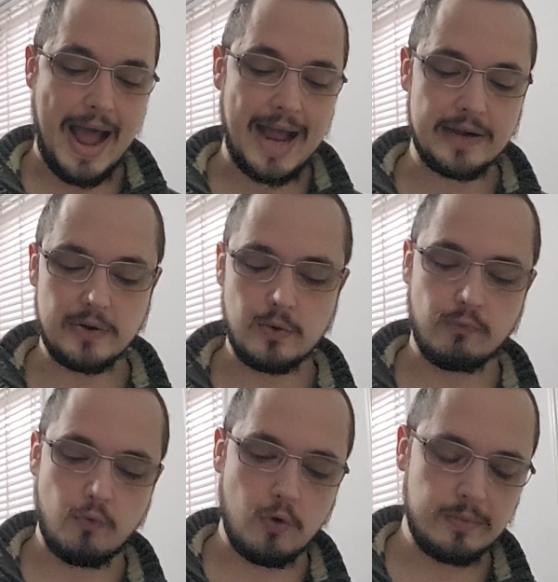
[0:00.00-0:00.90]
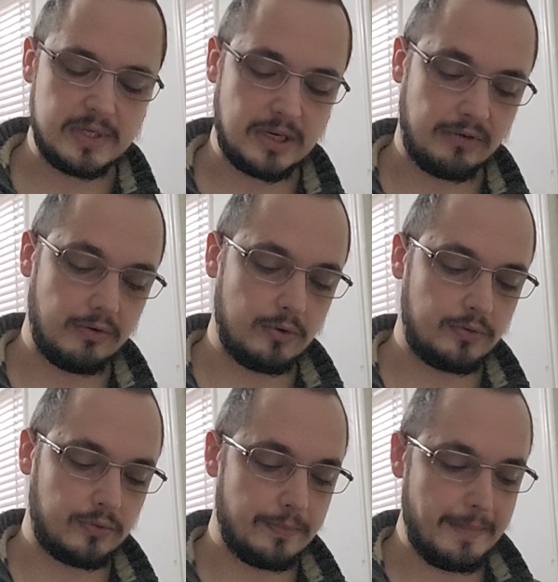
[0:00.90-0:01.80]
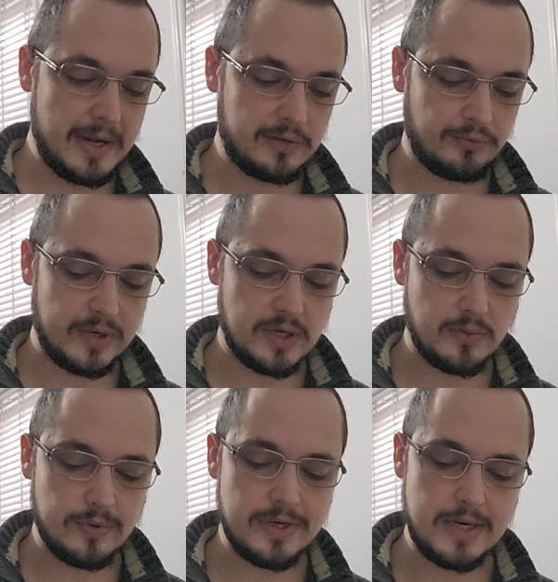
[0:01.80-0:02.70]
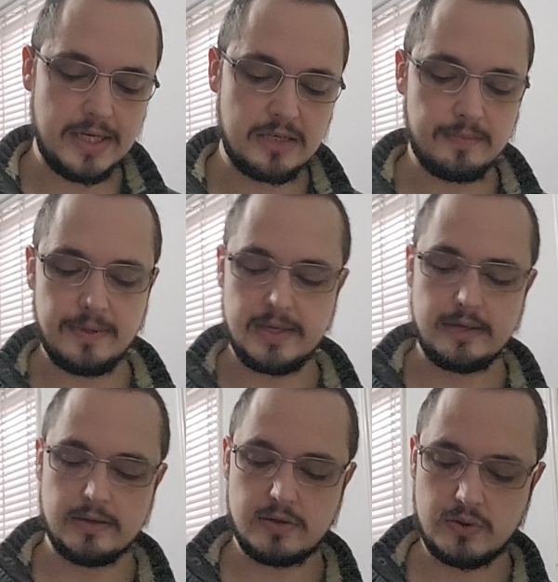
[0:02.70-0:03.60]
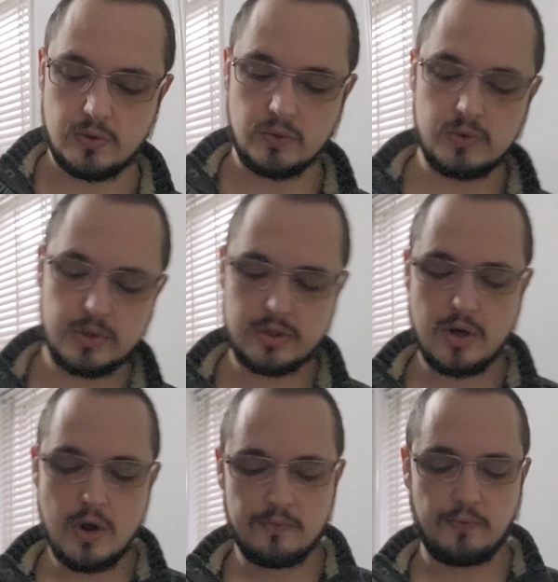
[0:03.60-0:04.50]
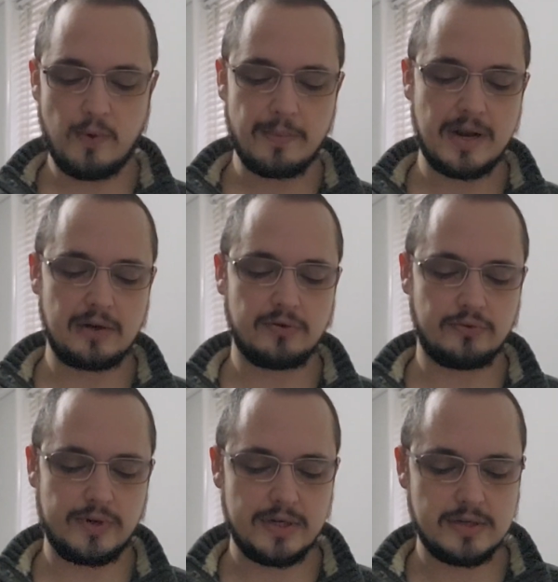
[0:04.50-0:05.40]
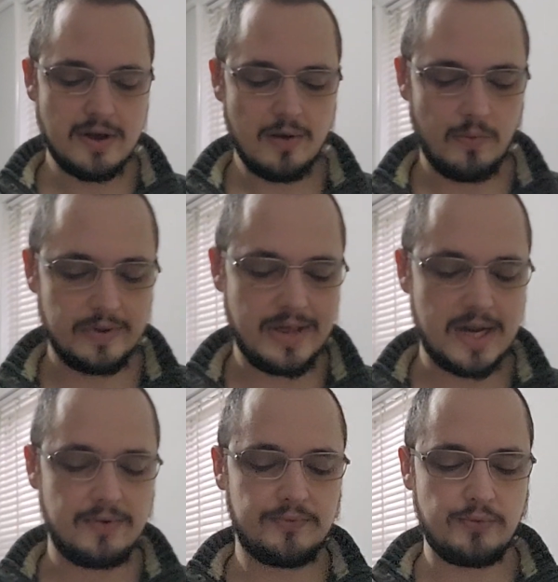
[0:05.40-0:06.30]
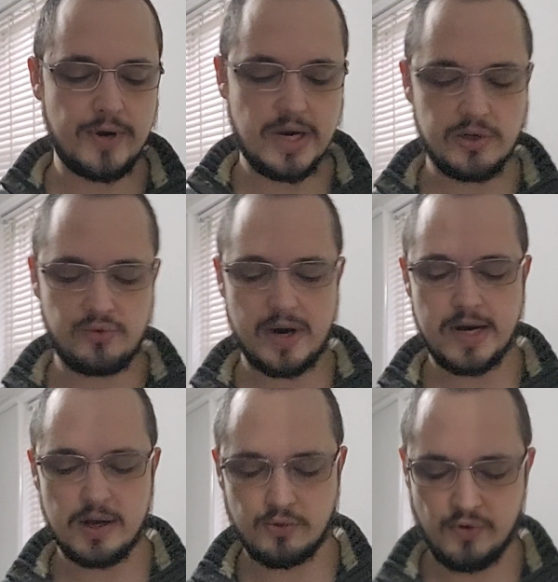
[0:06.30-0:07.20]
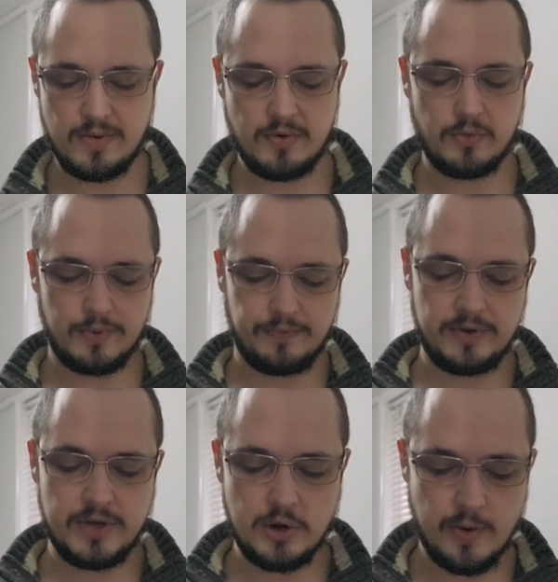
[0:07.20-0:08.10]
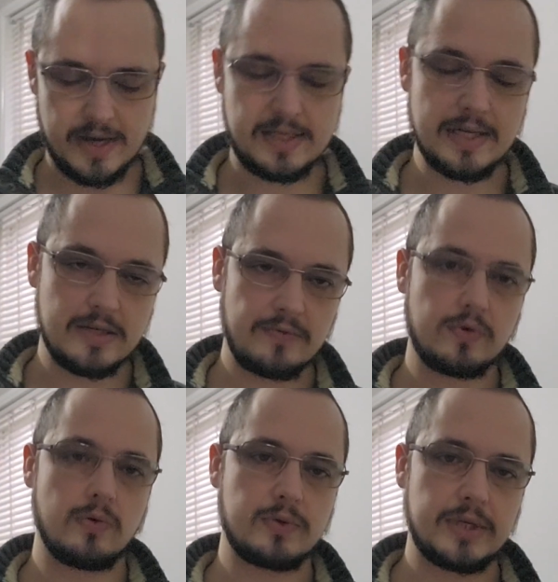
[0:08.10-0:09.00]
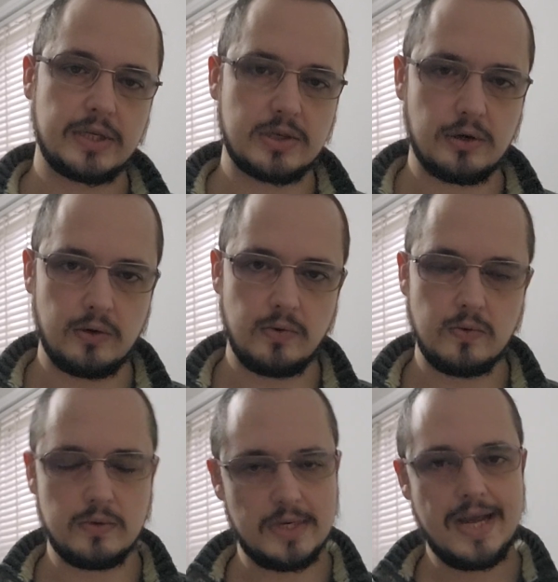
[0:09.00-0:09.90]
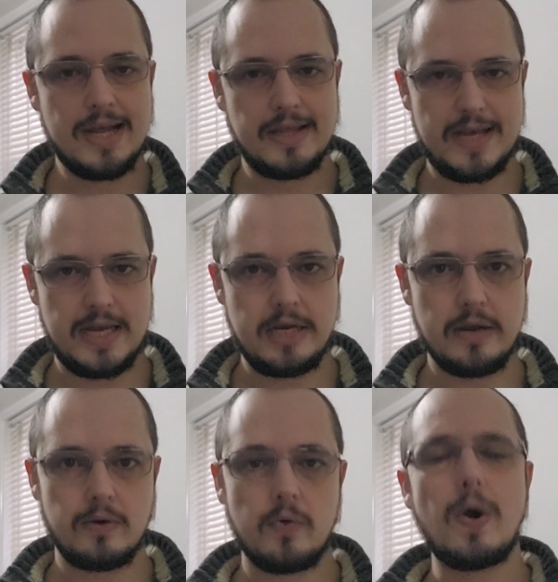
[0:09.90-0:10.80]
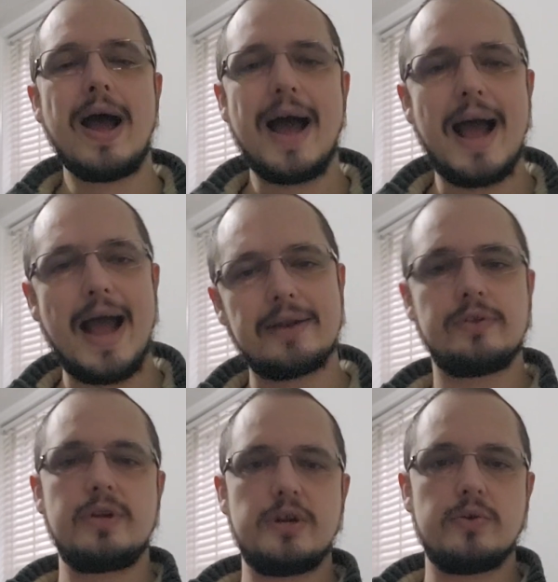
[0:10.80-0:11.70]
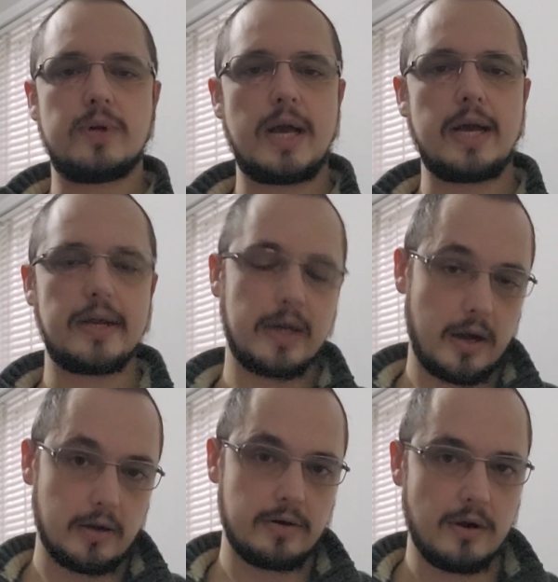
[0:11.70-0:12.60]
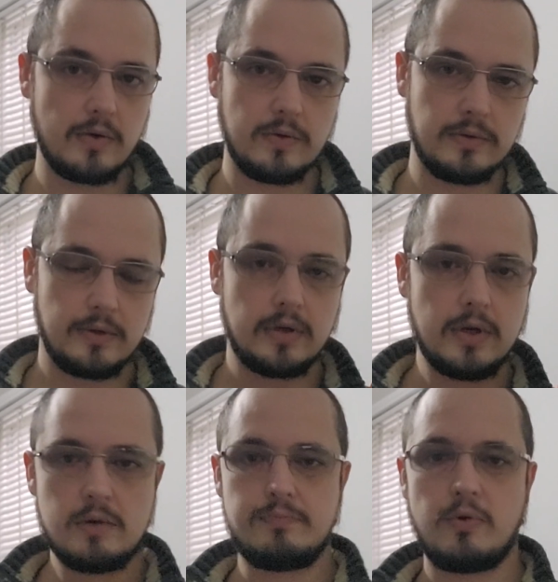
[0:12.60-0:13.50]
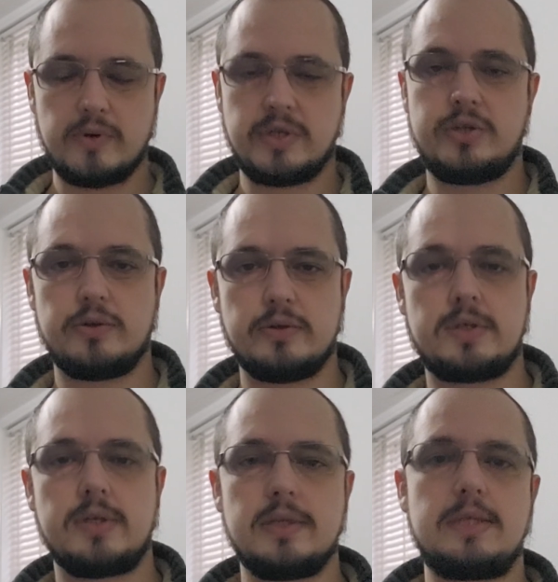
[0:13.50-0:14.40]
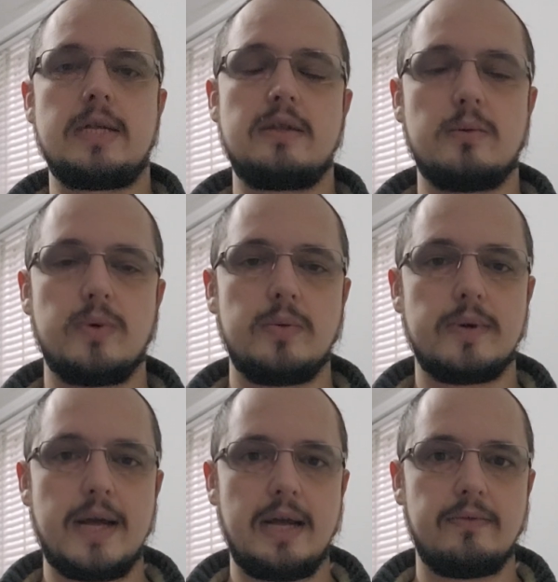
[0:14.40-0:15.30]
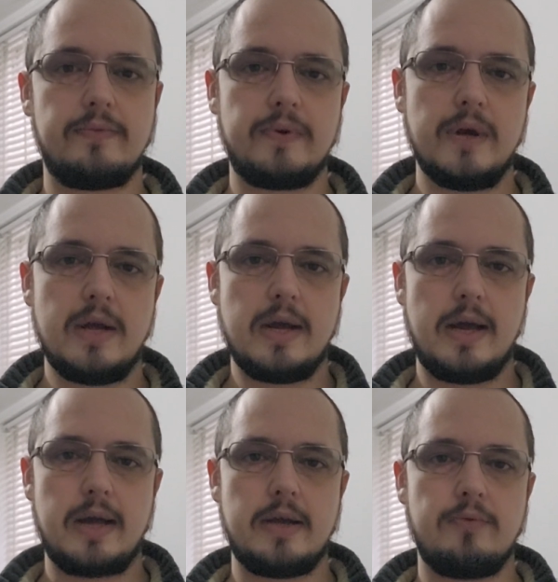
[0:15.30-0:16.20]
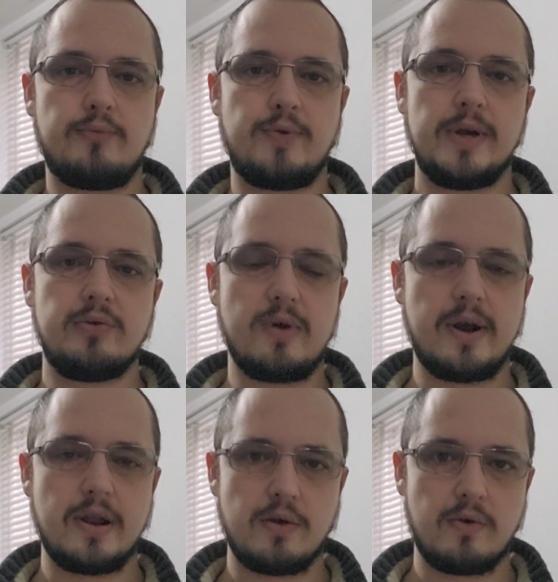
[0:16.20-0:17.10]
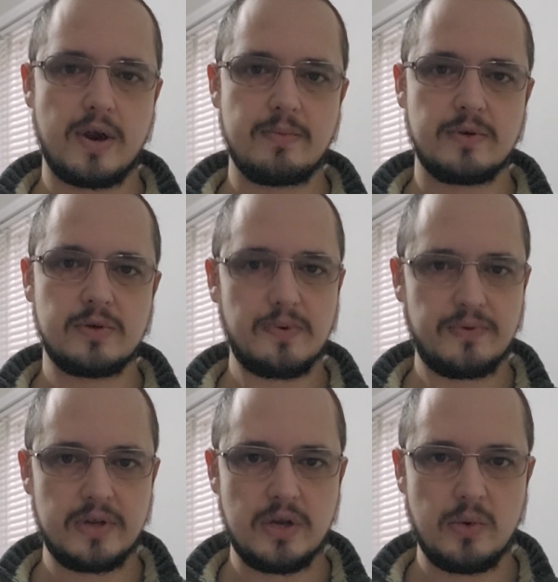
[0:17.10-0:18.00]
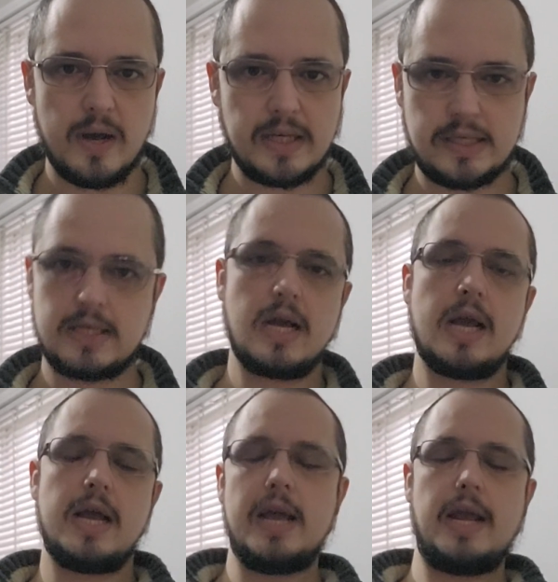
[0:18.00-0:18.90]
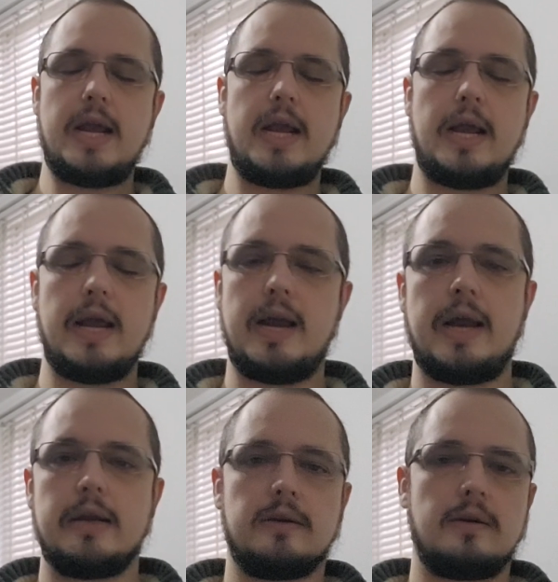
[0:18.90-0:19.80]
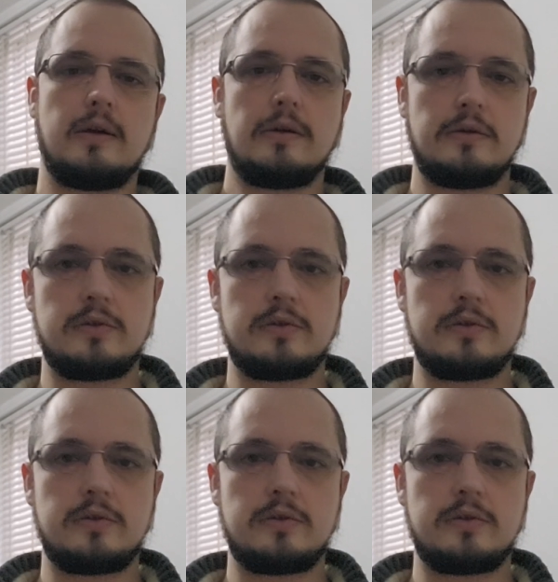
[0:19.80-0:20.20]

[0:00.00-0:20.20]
and raw materials from batteries would need to be sourced from countries with a free trade agreement with the US. This of course excludes the EU and the UK. I know that Boris Johnson said that we would have a free trade agreement with the US in like